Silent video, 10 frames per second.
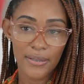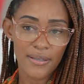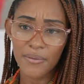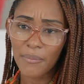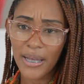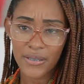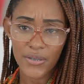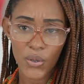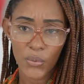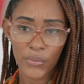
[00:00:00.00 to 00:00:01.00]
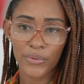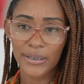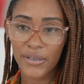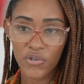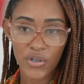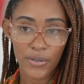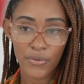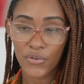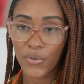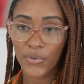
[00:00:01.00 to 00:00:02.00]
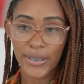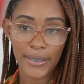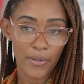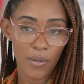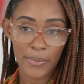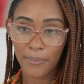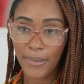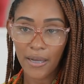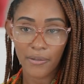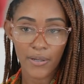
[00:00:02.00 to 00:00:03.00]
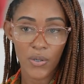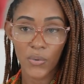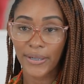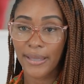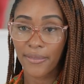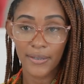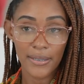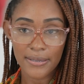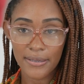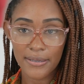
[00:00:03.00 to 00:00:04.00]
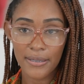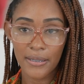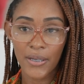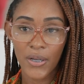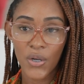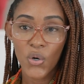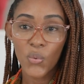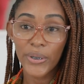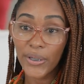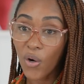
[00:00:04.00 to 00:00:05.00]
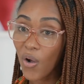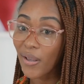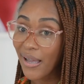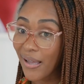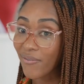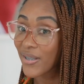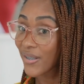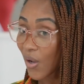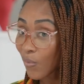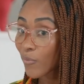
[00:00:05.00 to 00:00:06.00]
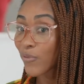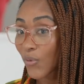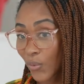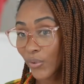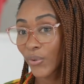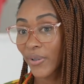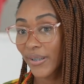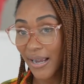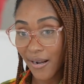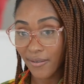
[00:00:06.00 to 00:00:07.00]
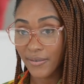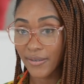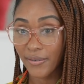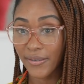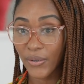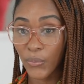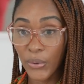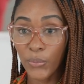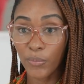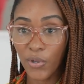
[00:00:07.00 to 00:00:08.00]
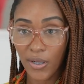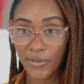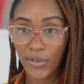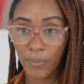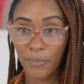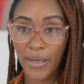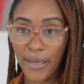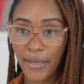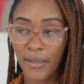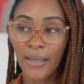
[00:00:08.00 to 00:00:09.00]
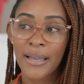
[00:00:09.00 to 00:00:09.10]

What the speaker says: It doesn't matter our religion, socioeconomic background, or ethnicity. We all have some folklore character that we were brought up by.